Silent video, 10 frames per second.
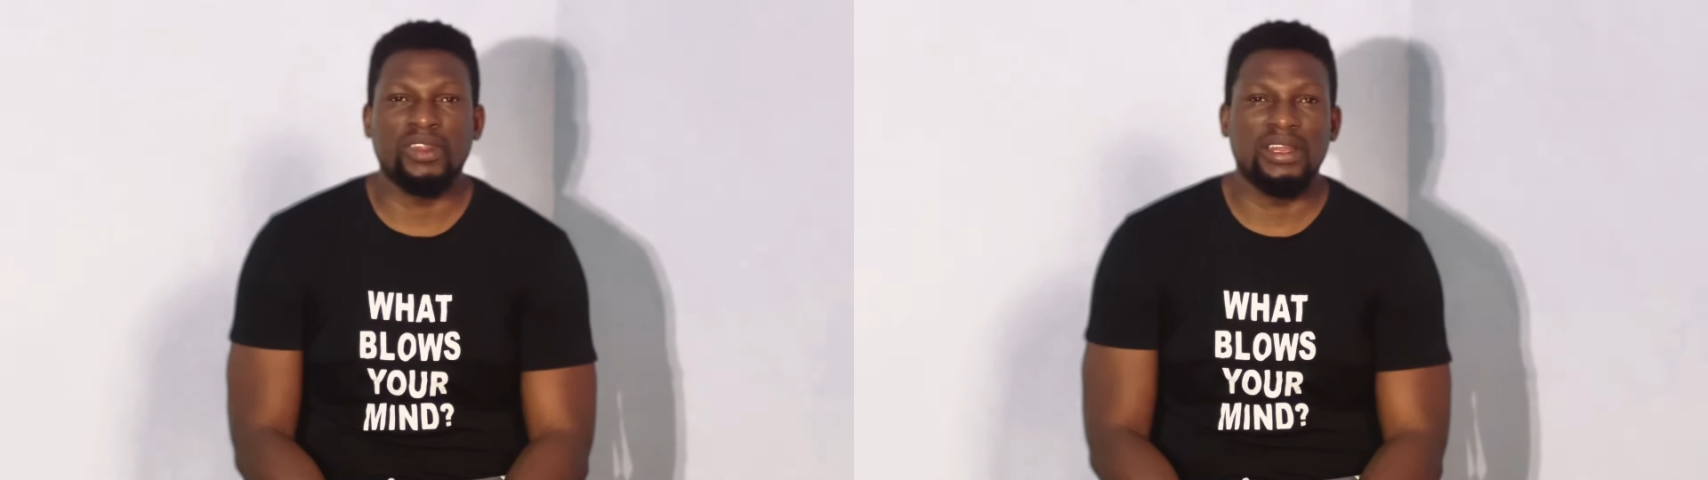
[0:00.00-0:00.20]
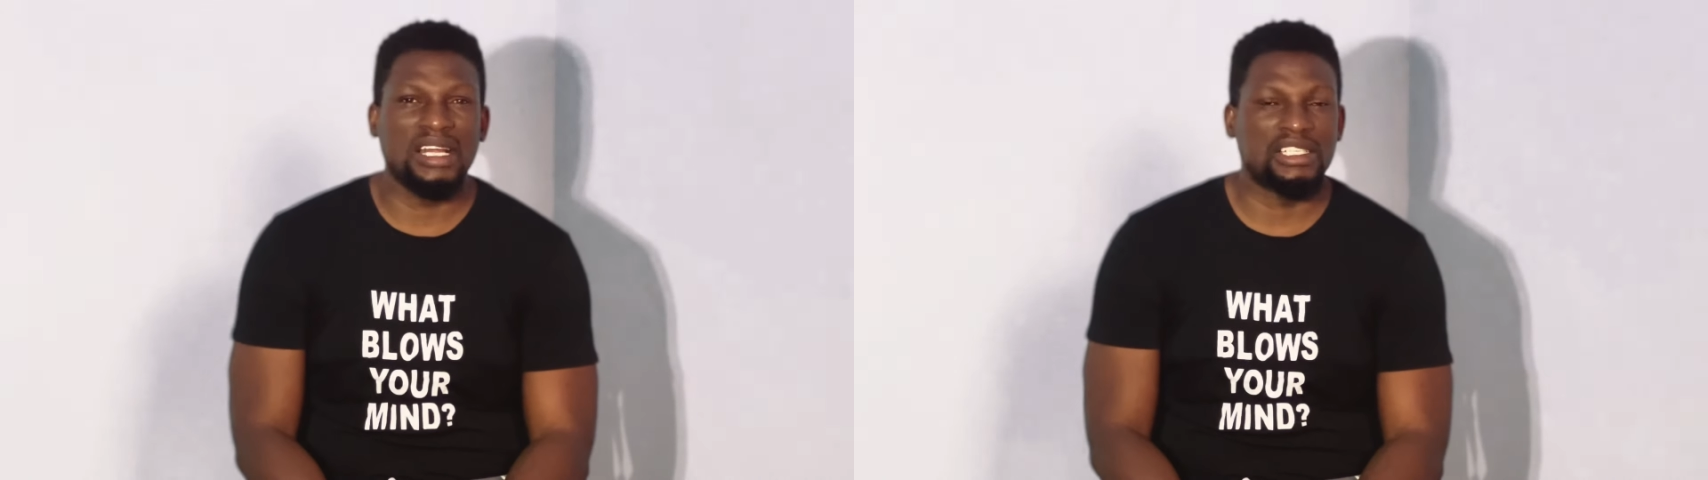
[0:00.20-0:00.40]

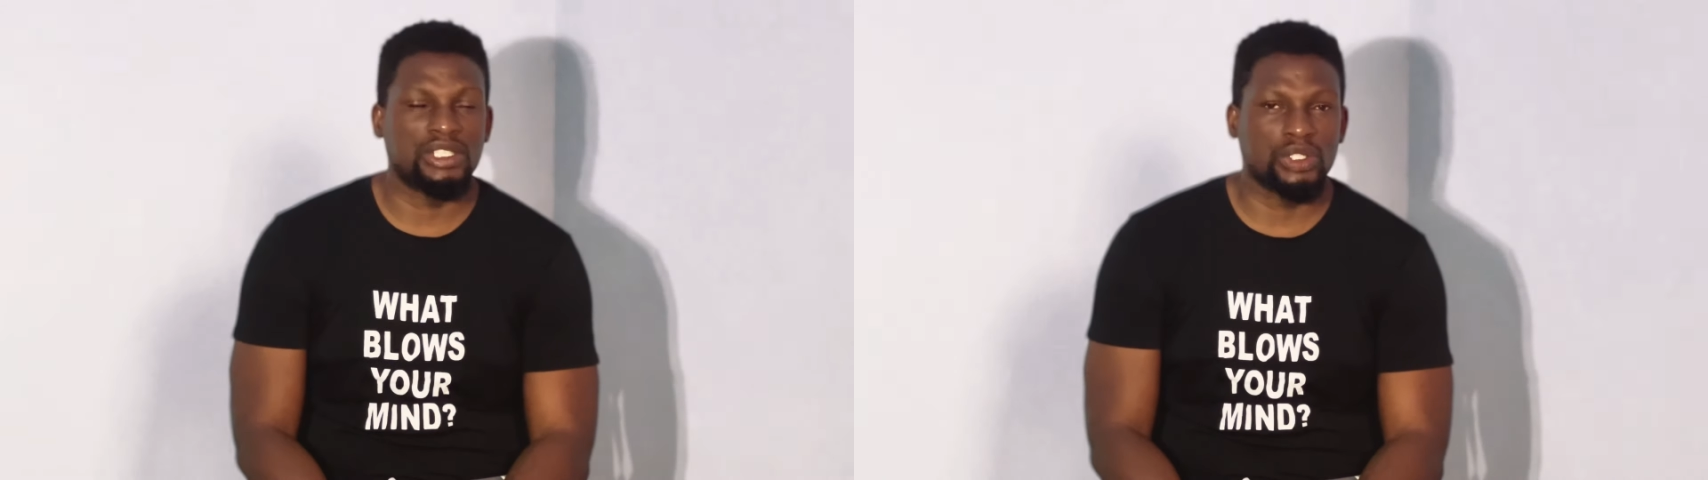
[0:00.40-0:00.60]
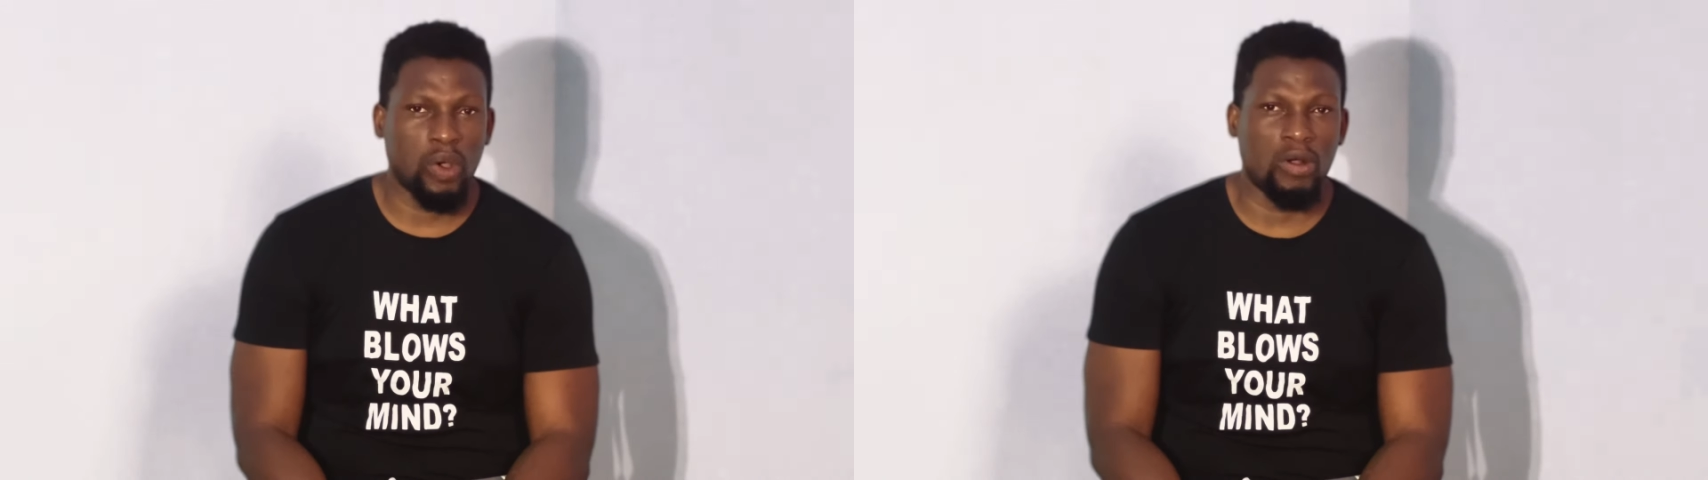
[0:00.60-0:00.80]
that
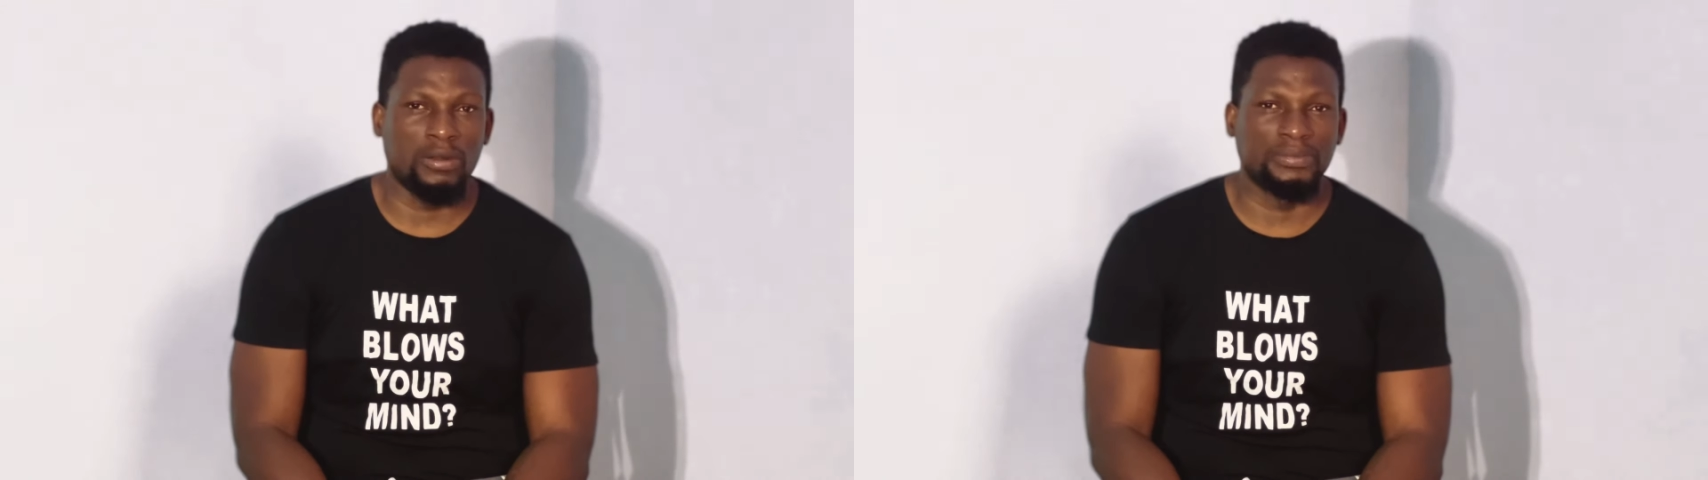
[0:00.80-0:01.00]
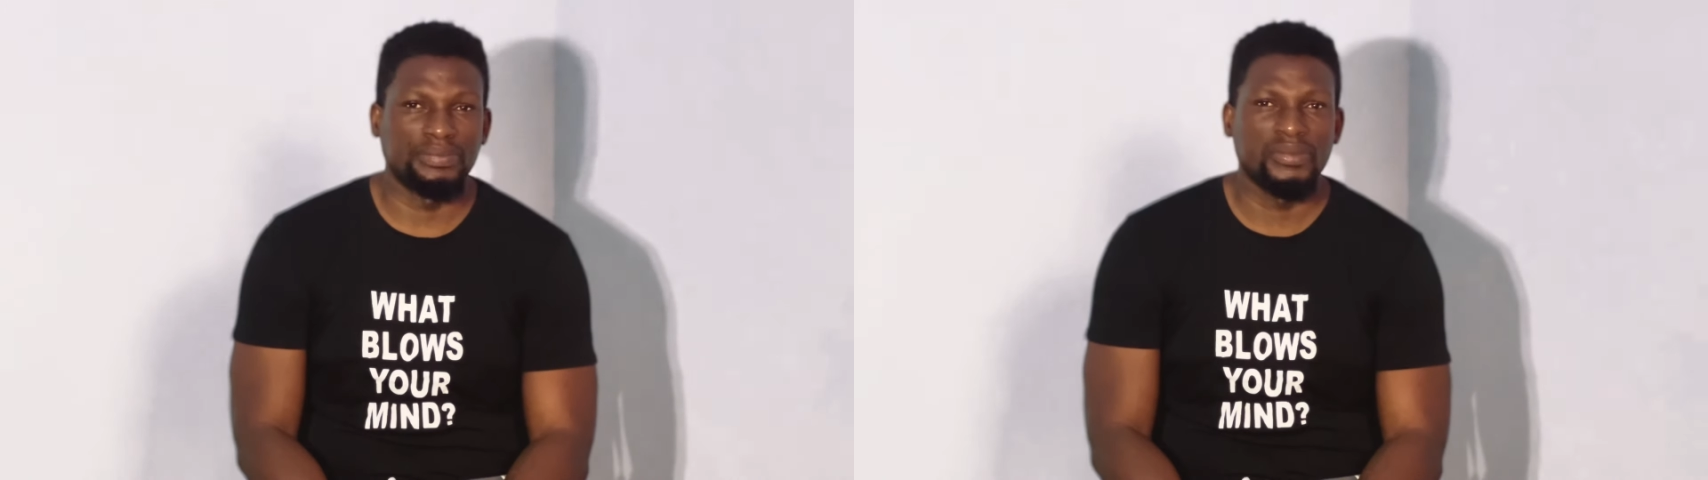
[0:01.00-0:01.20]

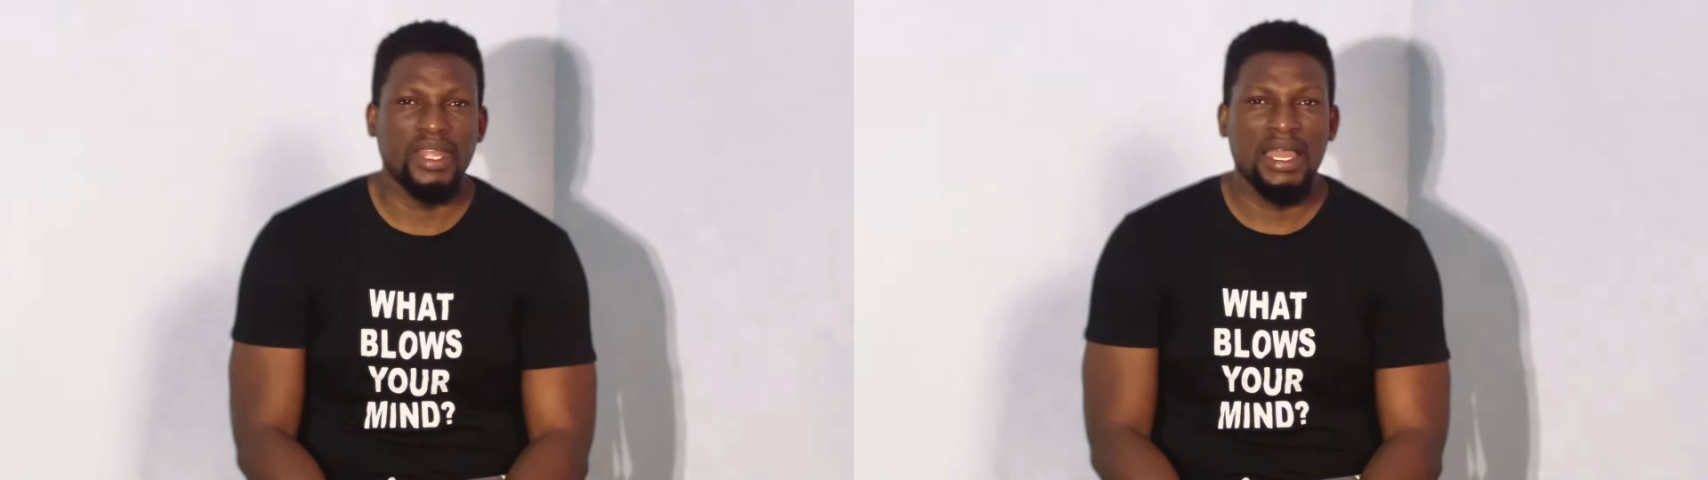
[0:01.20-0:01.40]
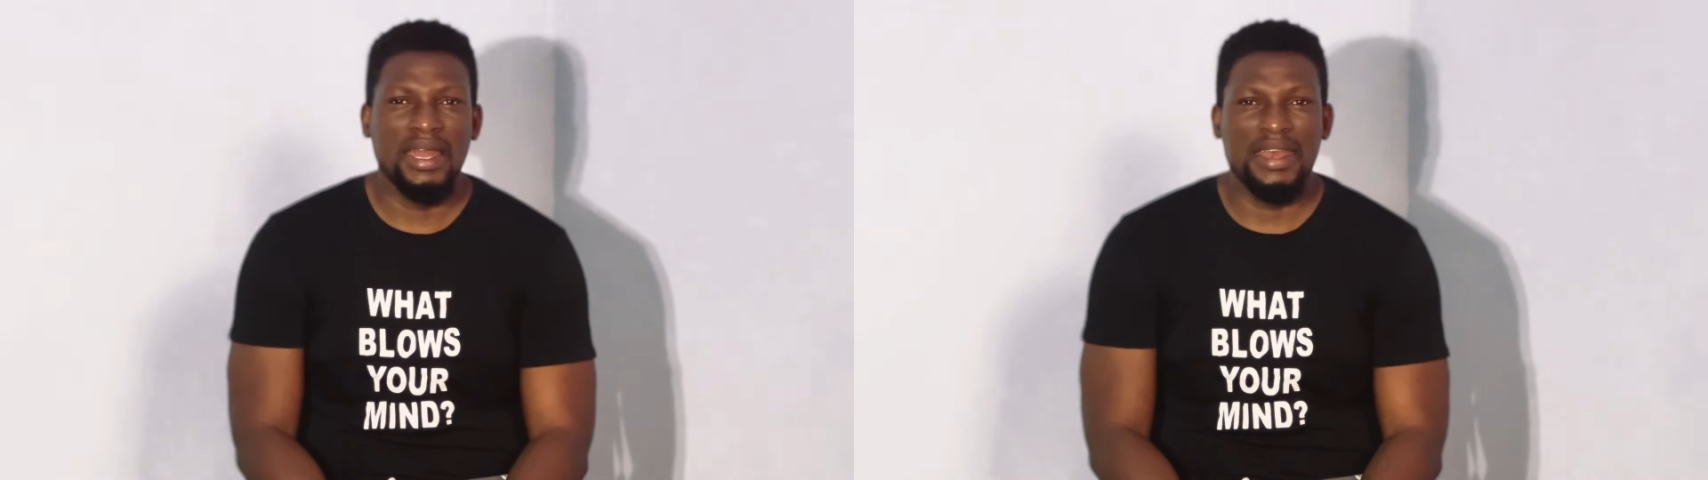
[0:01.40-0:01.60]
song.
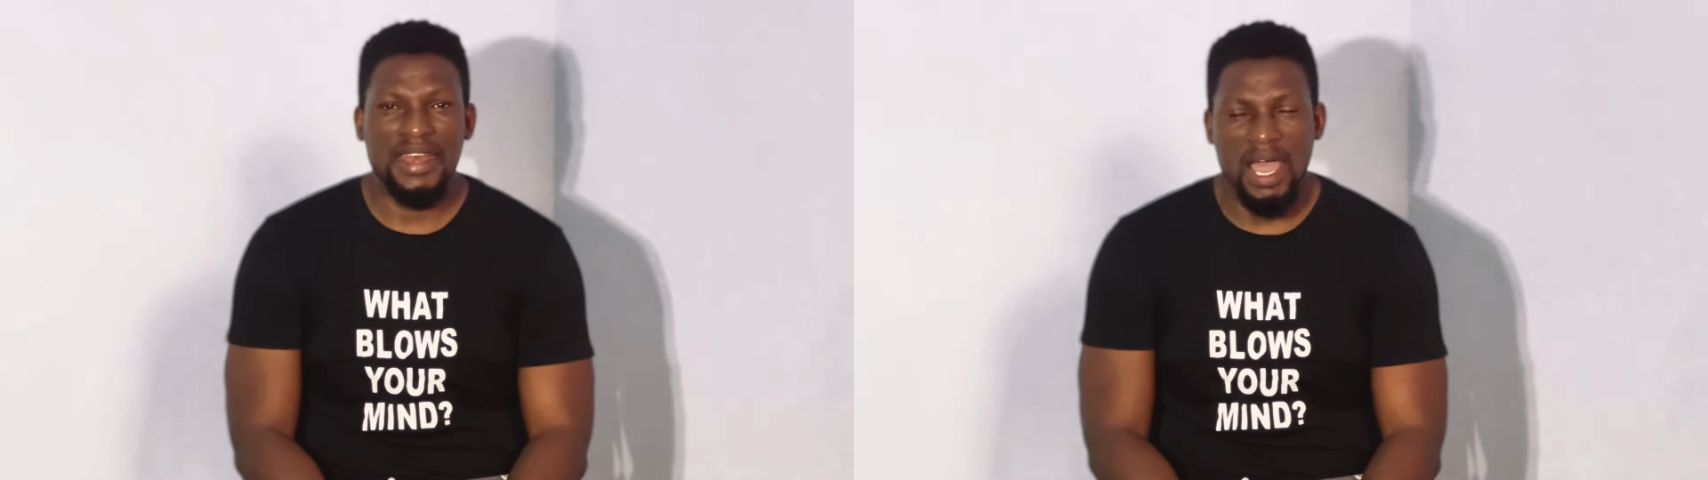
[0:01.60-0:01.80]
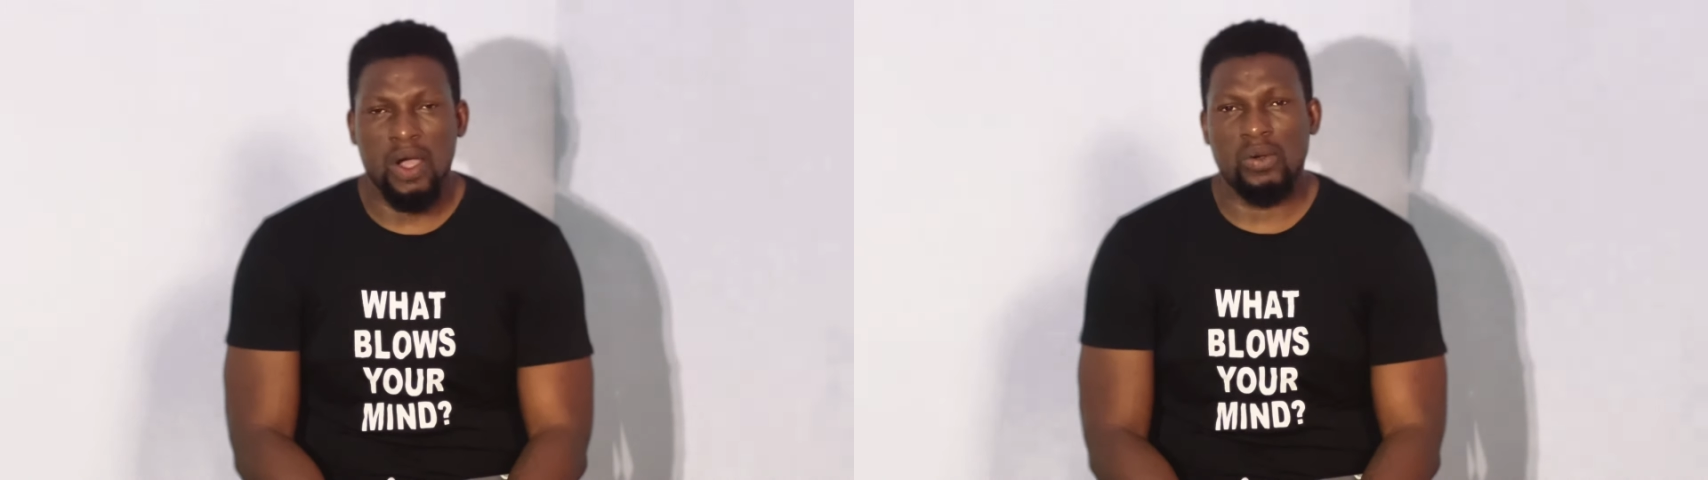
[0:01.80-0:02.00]

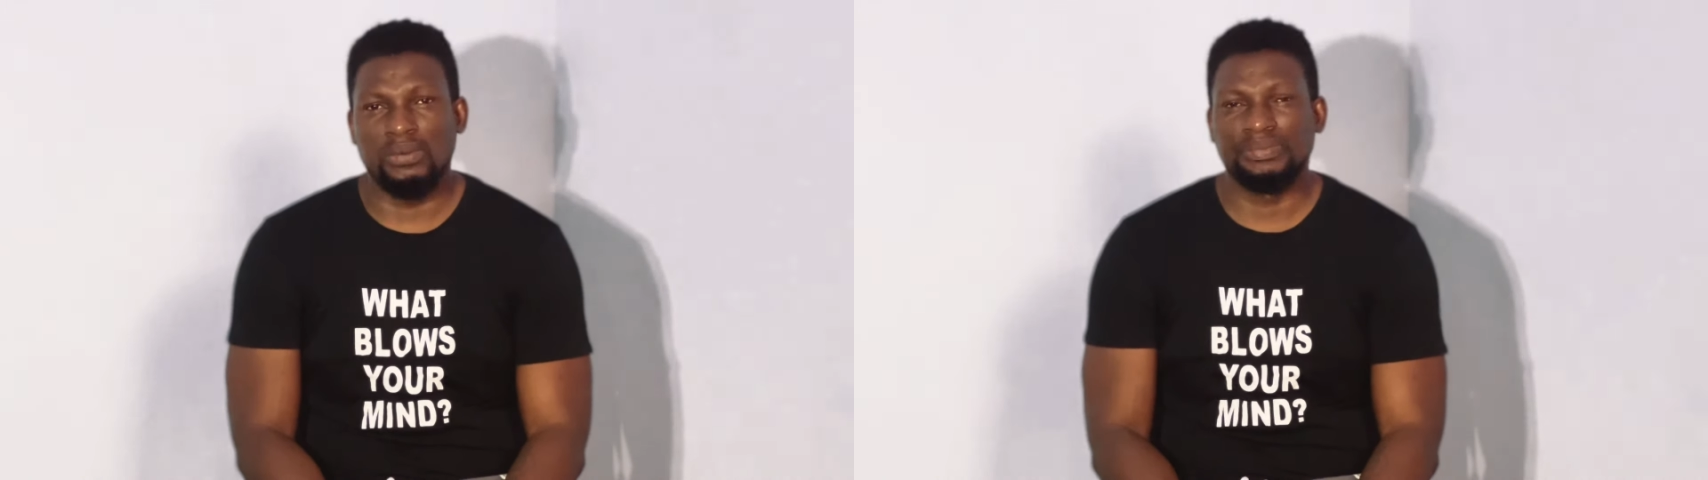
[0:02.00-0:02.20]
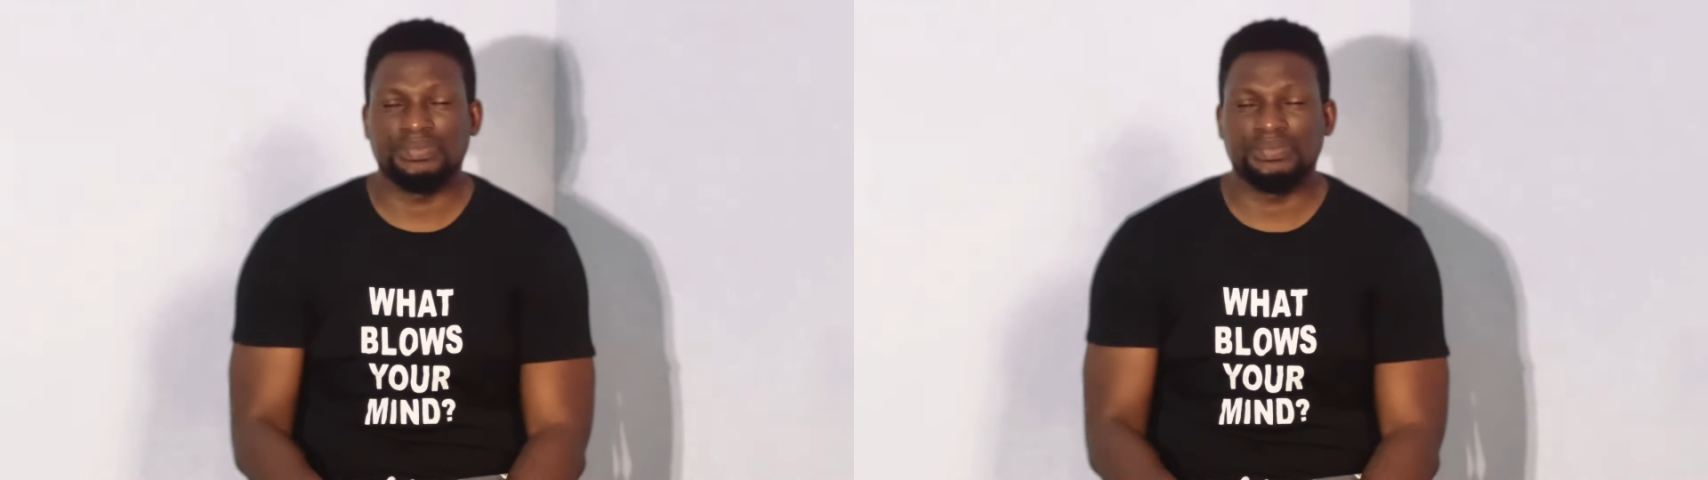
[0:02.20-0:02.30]
Now,